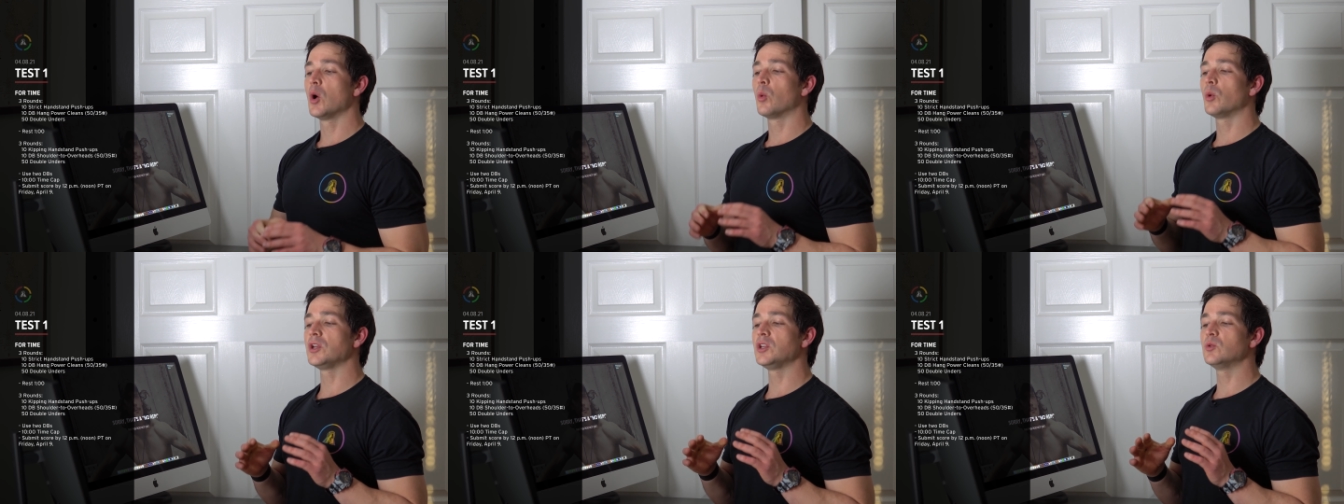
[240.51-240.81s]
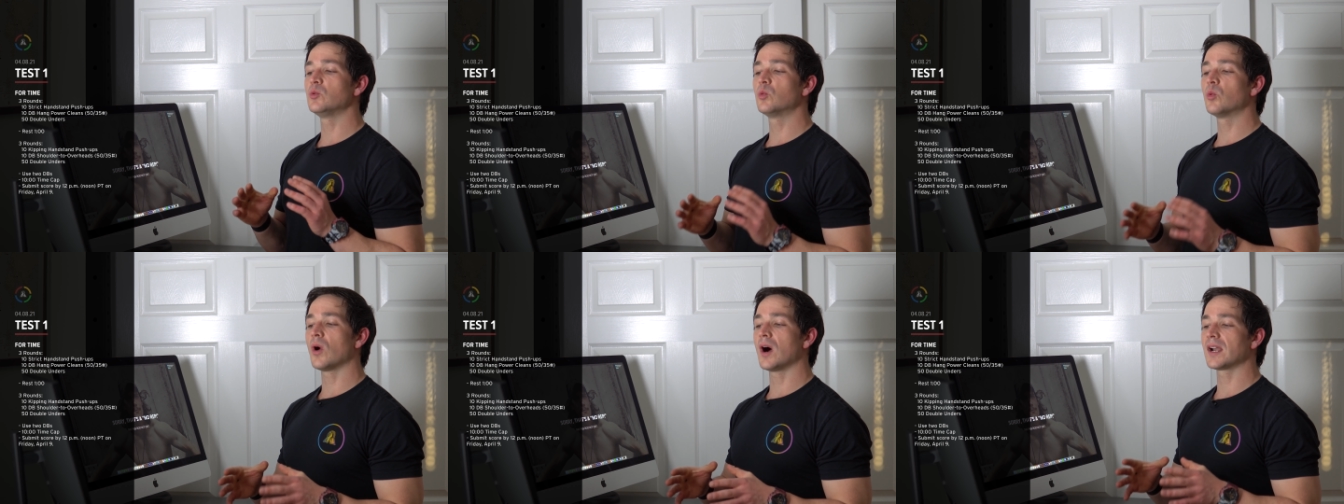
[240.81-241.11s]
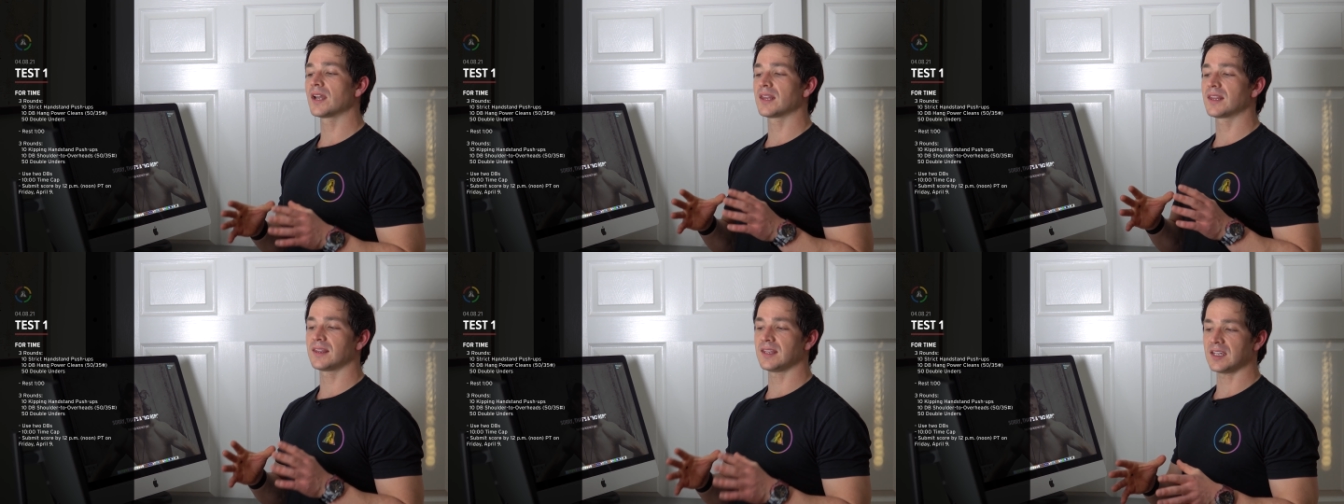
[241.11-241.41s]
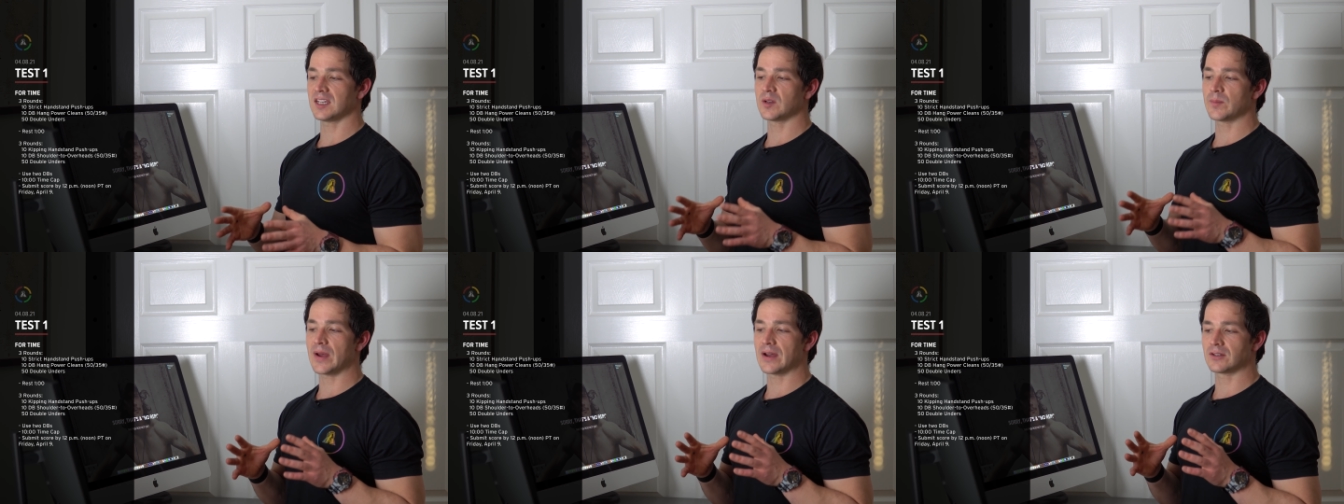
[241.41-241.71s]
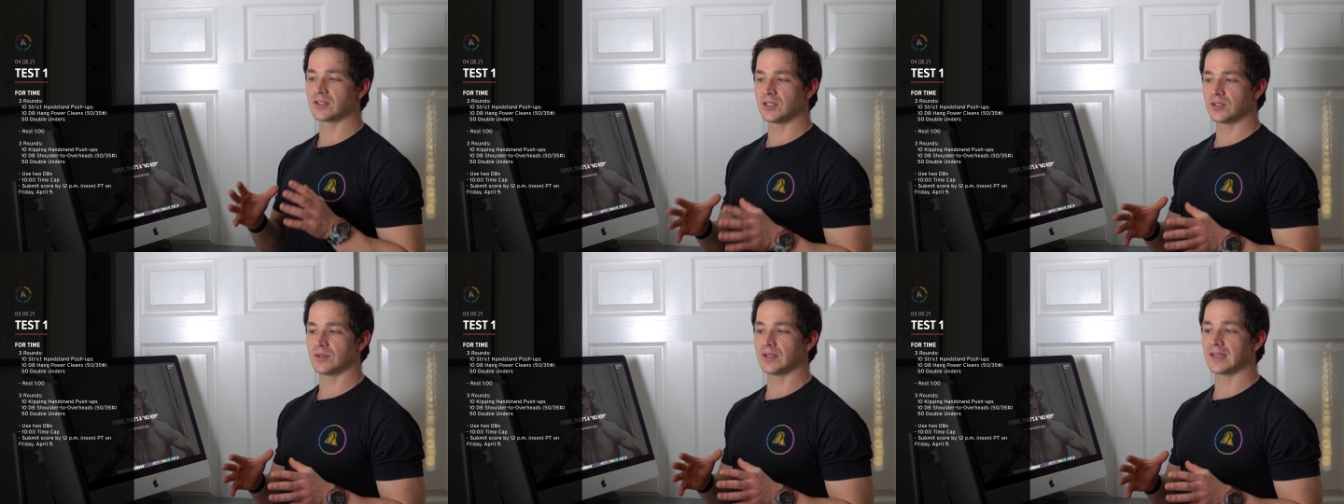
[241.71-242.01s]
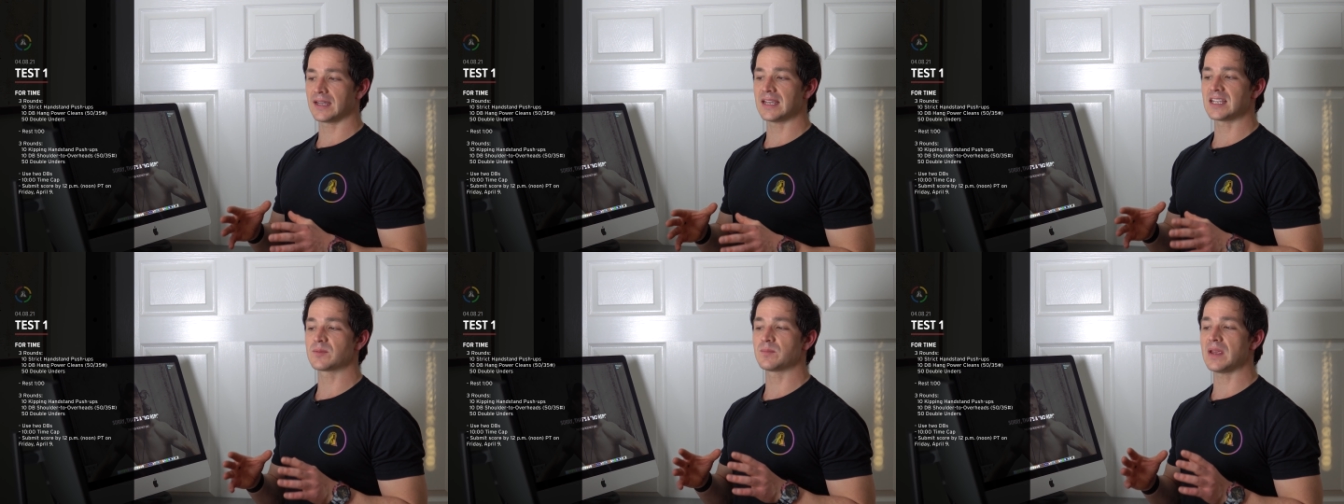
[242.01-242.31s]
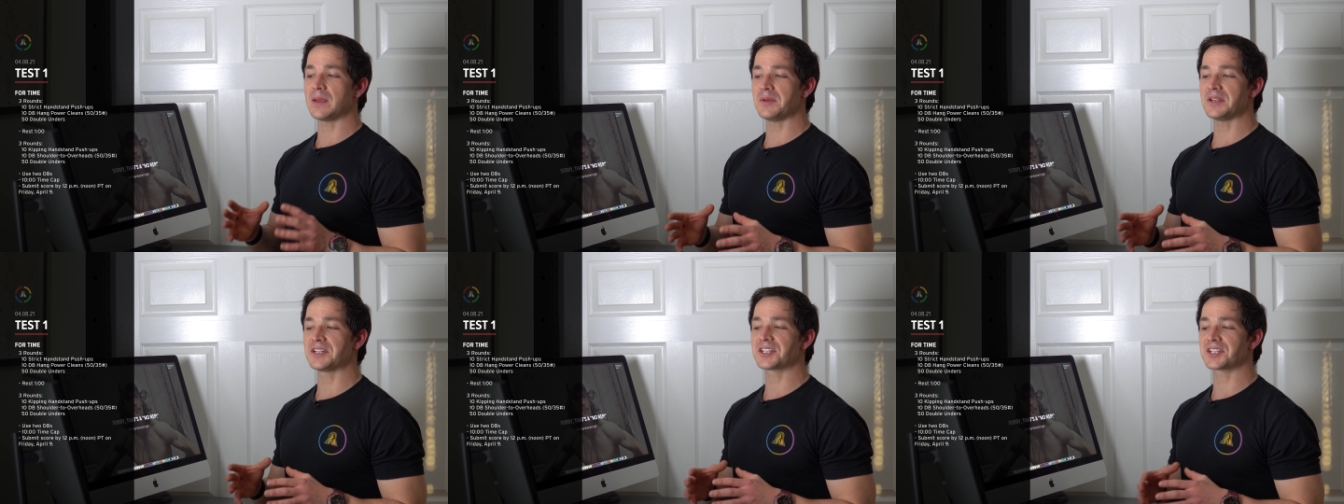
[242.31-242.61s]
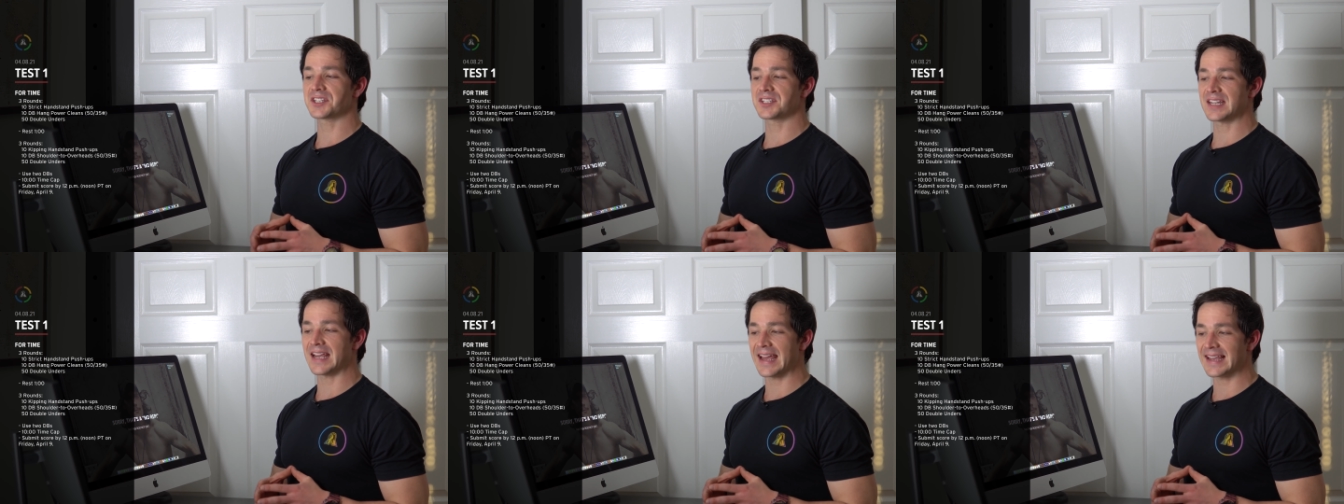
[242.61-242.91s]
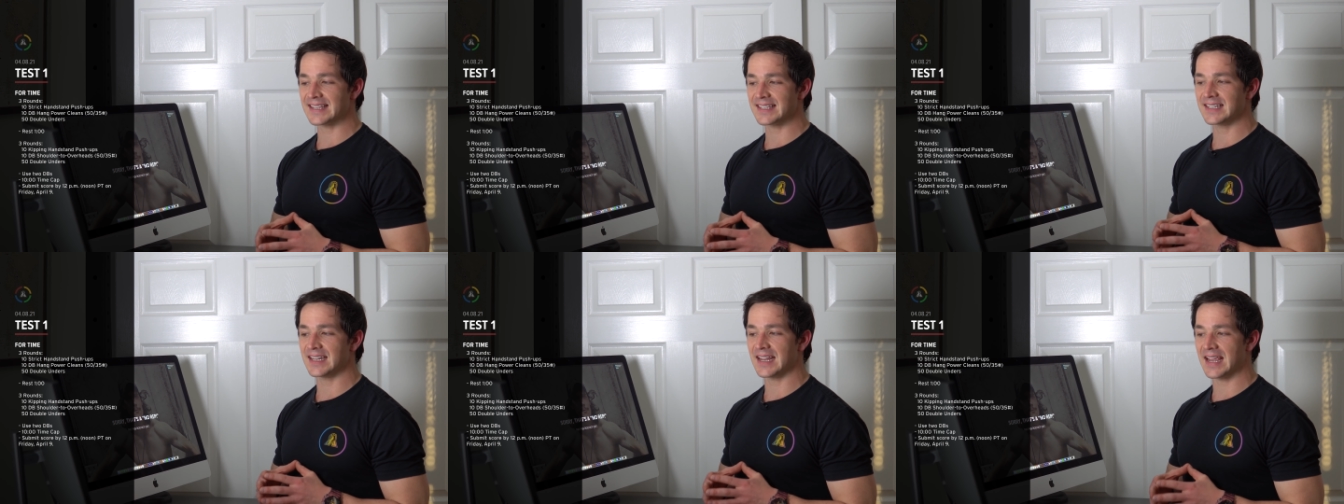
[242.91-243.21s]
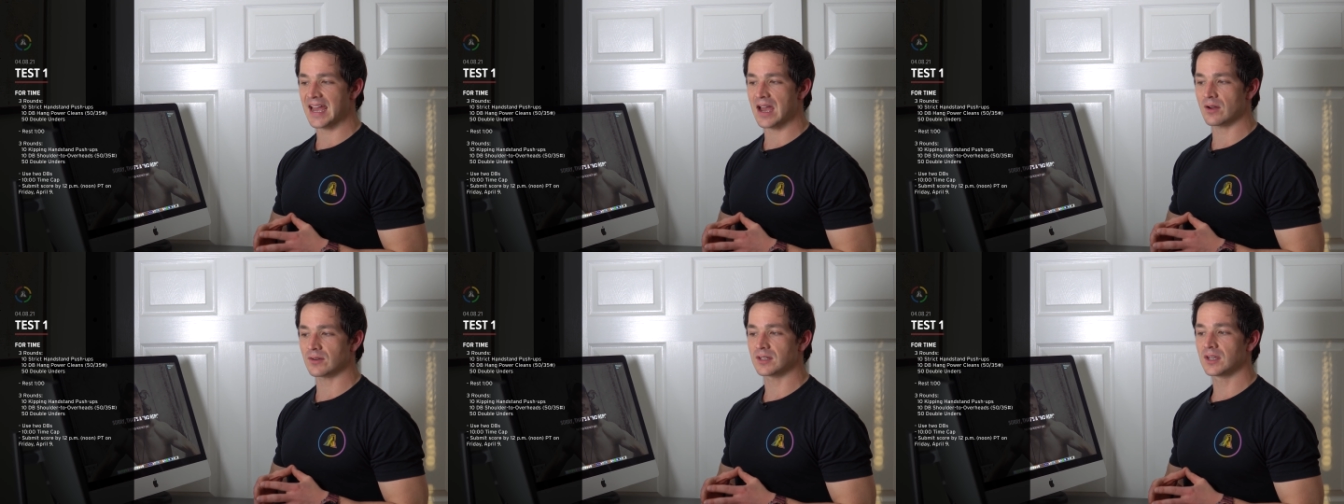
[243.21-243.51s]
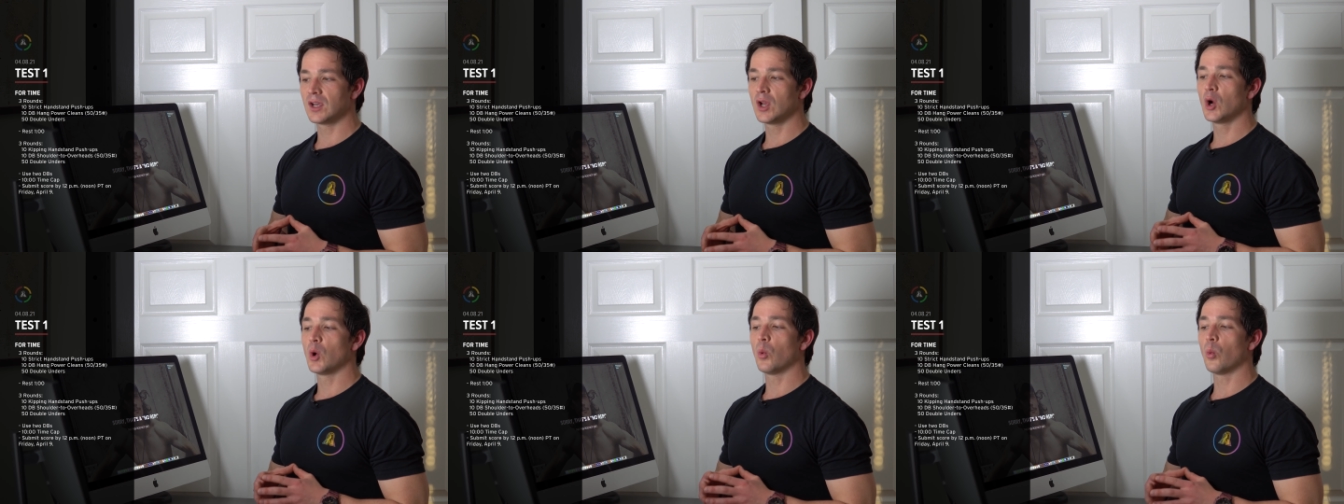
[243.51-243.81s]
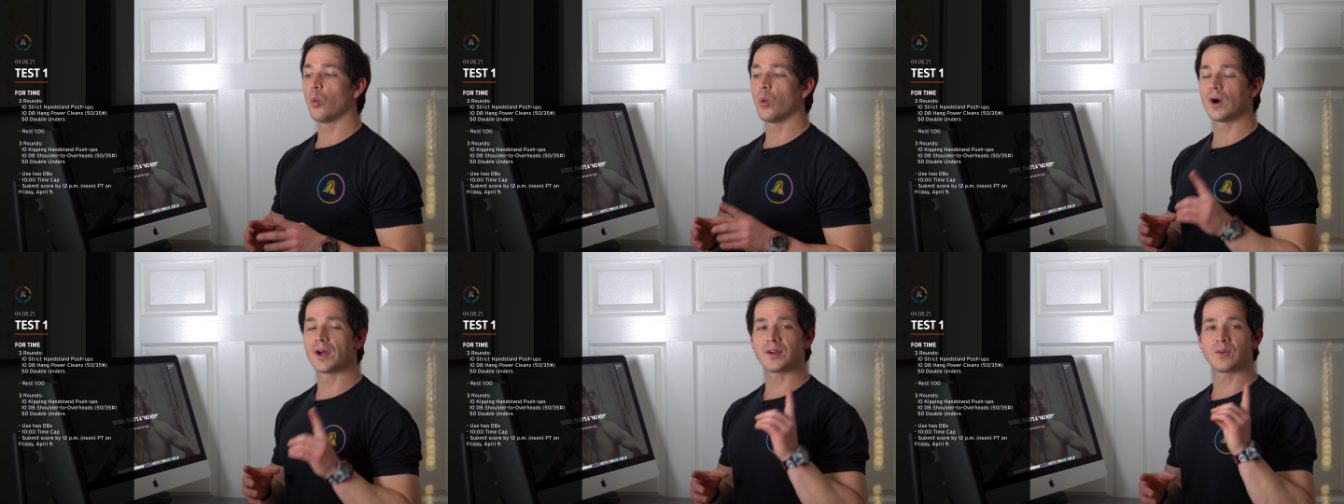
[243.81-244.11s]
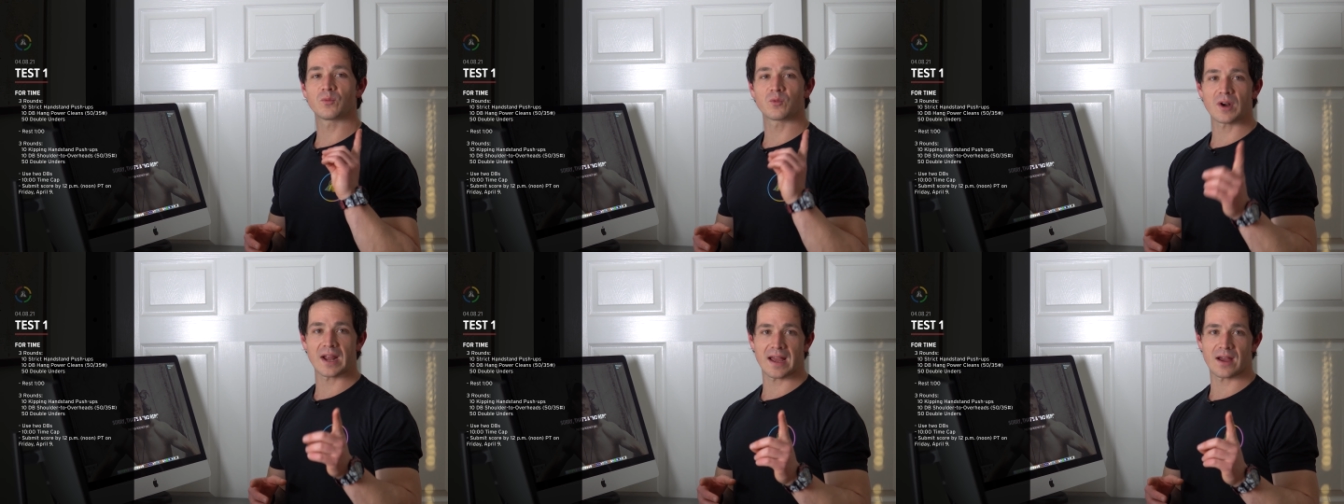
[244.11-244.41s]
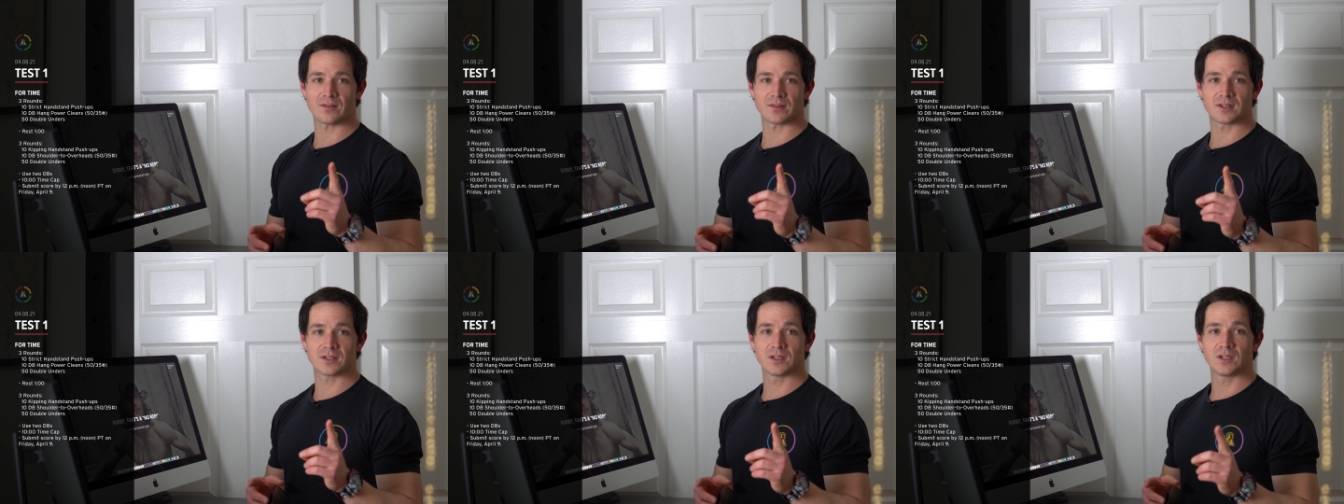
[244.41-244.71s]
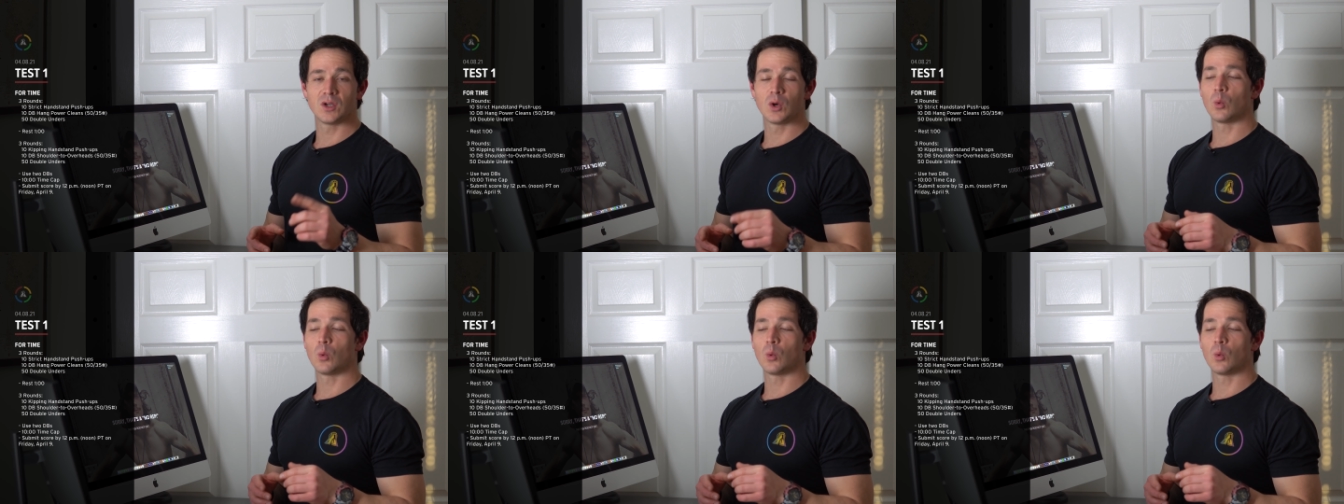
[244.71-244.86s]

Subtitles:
what you wanna think about doing is maybe just testing out 1 round.